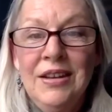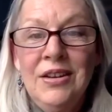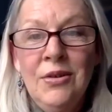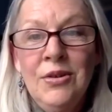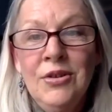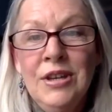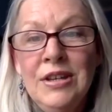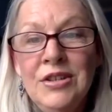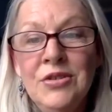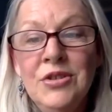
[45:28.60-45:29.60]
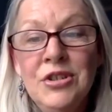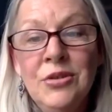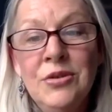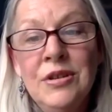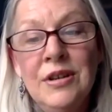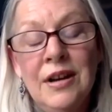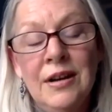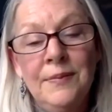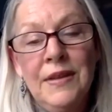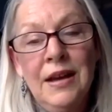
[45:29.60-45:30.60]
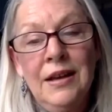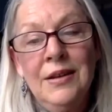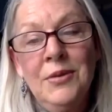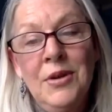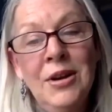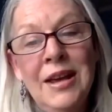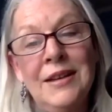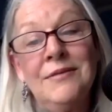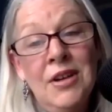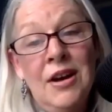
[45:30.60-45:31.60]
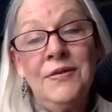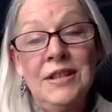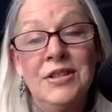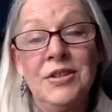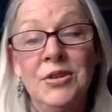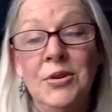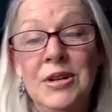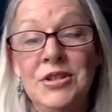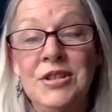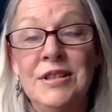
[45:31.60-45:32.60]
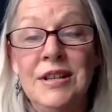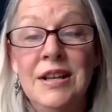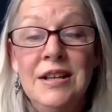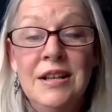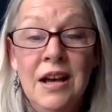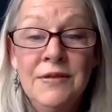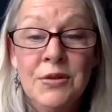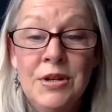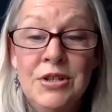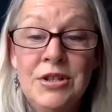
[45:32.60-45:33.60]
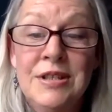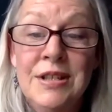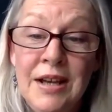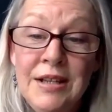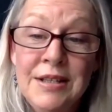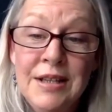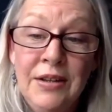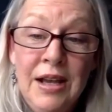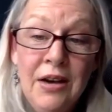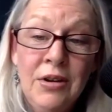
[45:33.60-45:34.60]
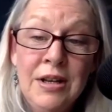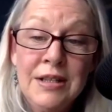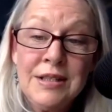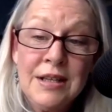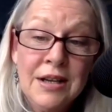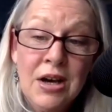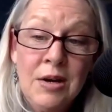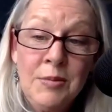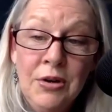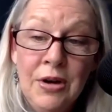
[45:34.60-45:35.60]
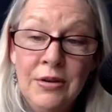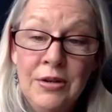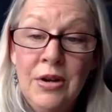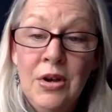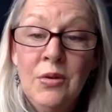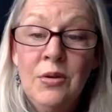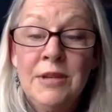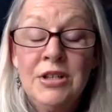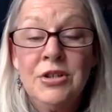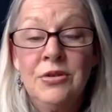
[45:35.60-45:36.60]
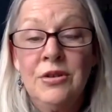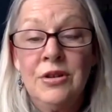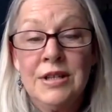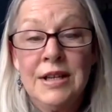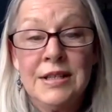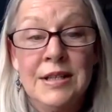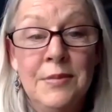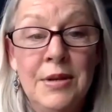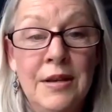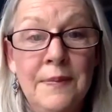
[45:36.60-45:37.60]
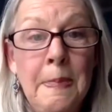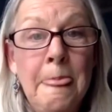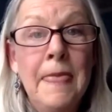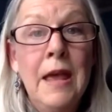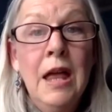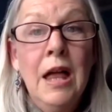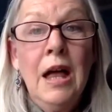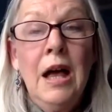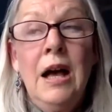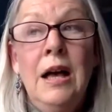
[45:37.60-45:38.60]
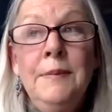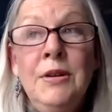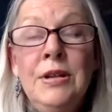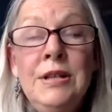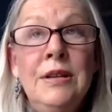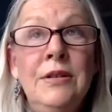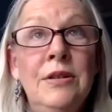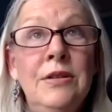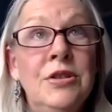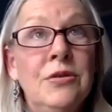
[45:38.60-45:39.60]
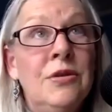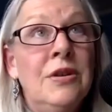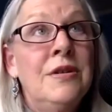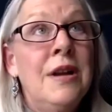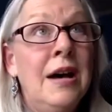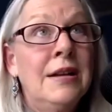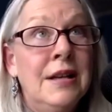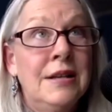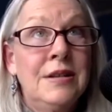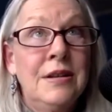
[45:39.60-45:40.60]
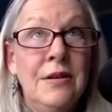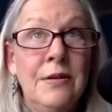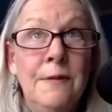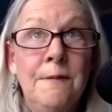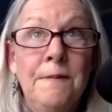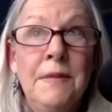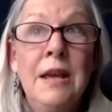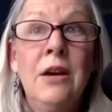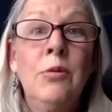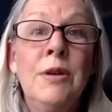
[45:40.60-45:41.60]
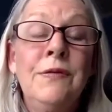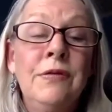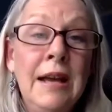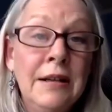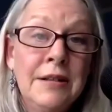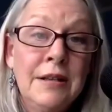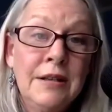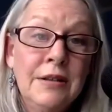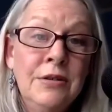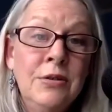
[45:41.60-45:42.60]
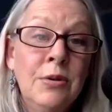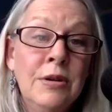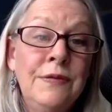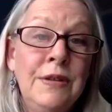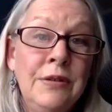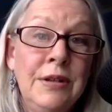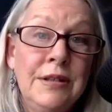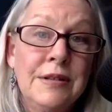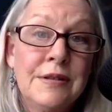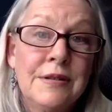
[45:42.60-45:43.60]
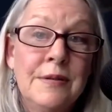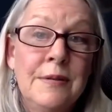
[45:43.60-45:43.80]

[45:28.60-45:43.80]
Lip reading: No, your children. Okay, Naf, that's a good question. Naf's question is, hi, Sally, how can I stay calm and grounded when my children are testing me? I'm going to tell you your children are not testing you. They are reflecting your feelings,